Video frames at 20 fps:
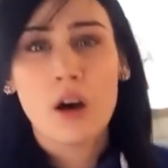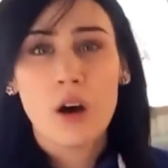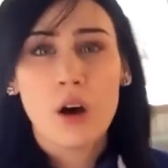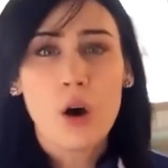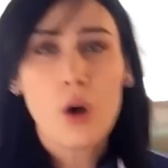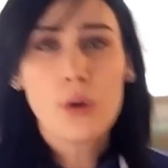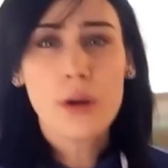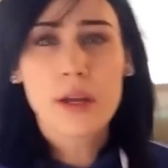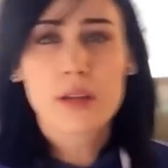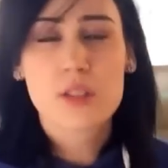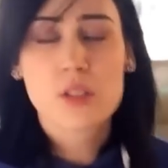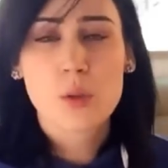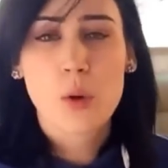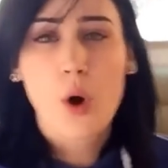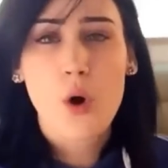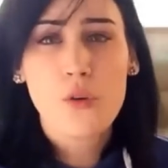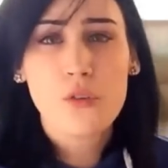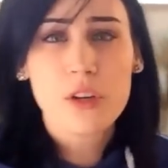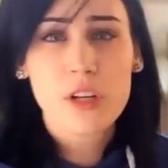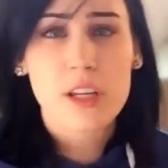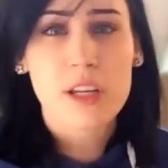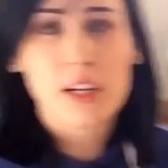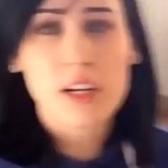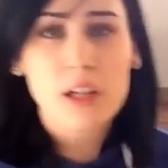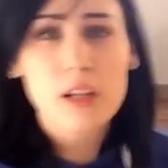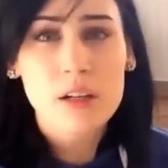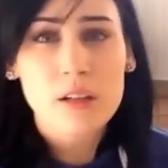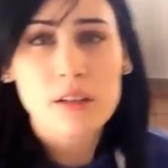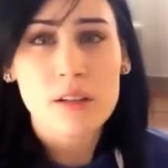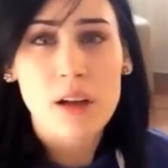Okay, so over
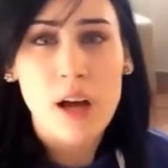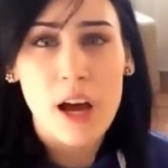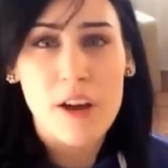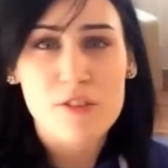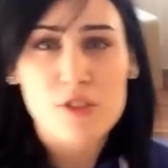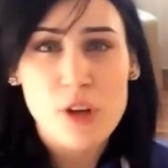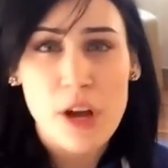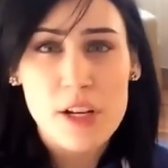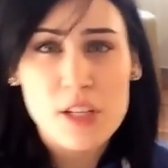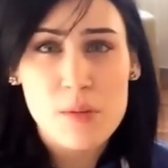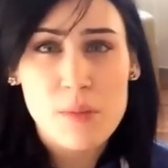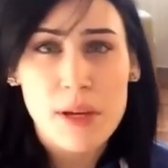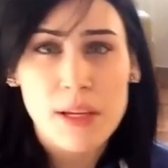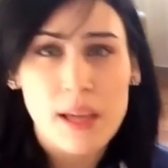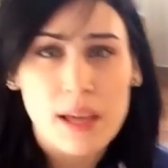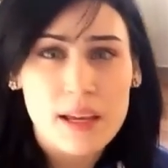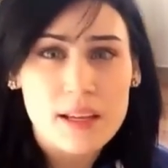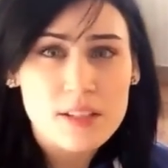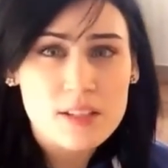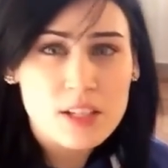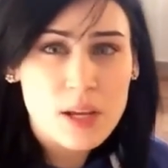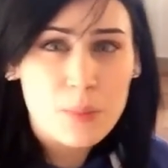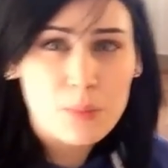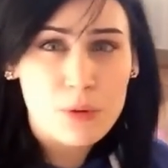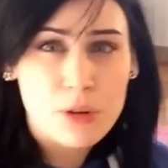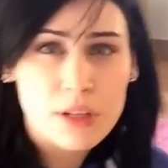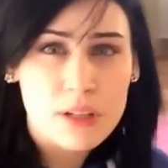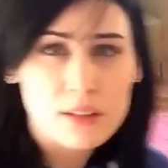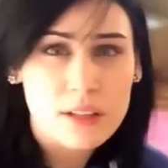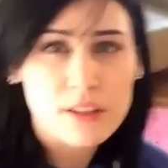here, I've tried to make a
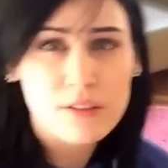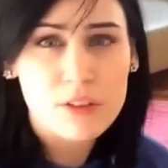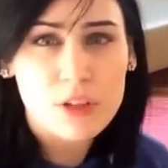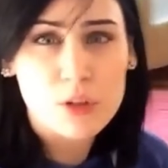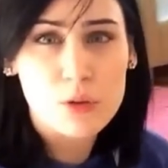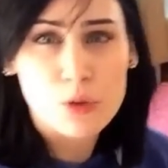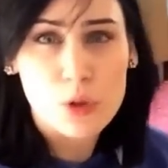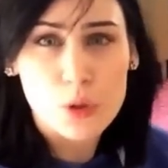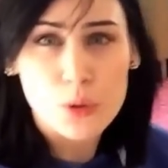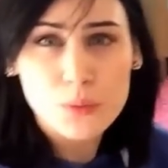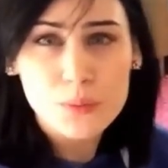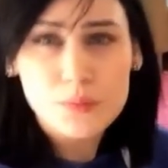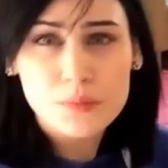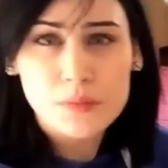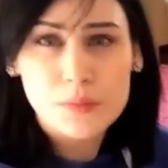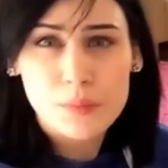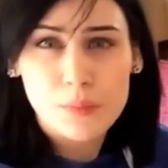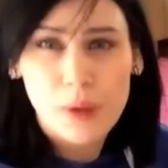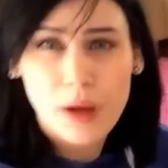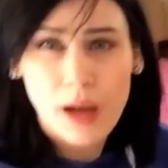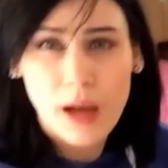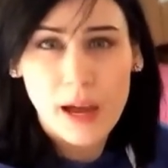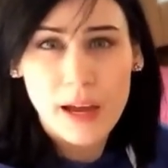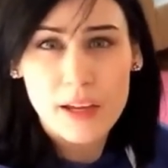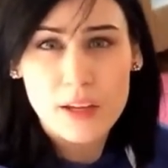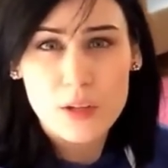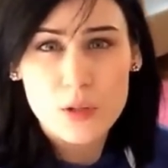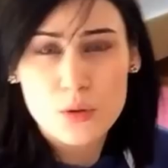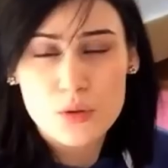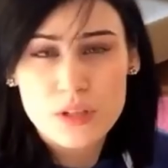separate living room by
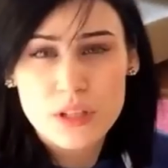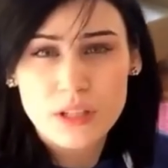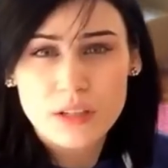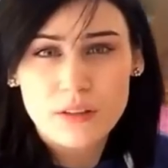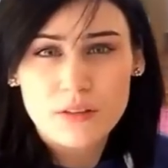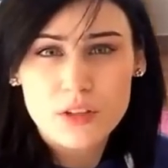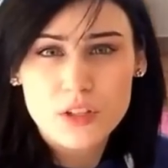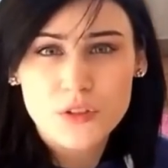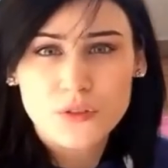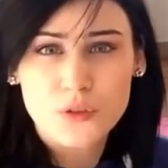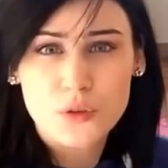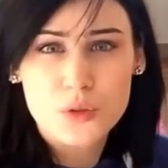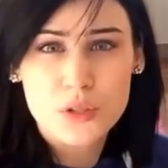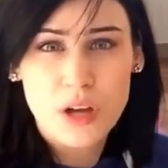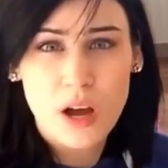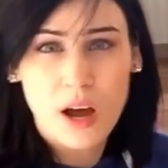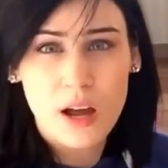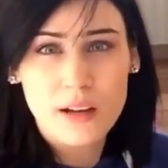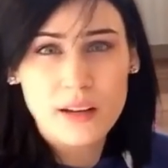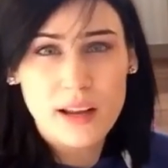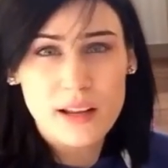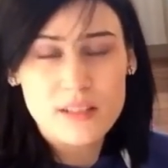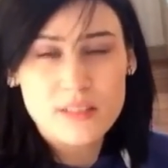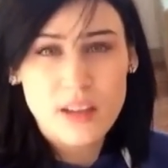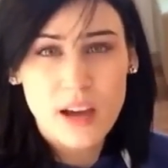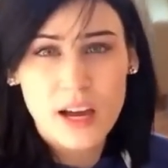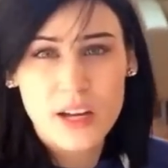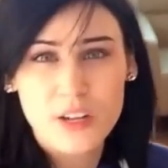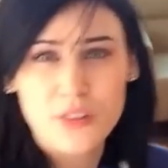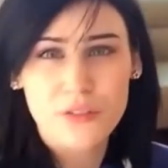using this futon as
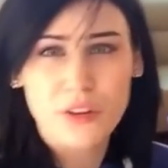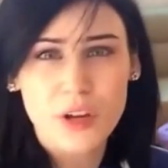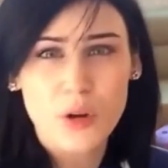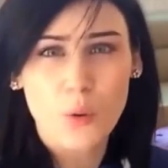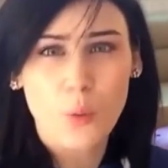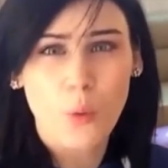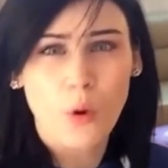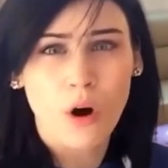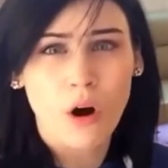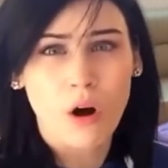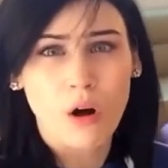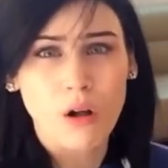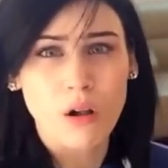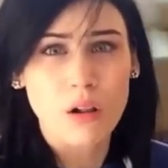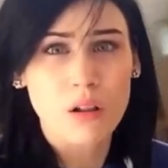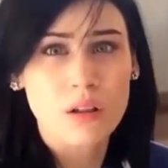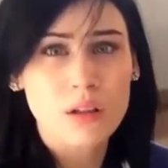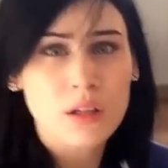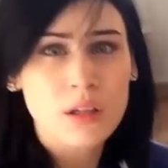kind of a wall.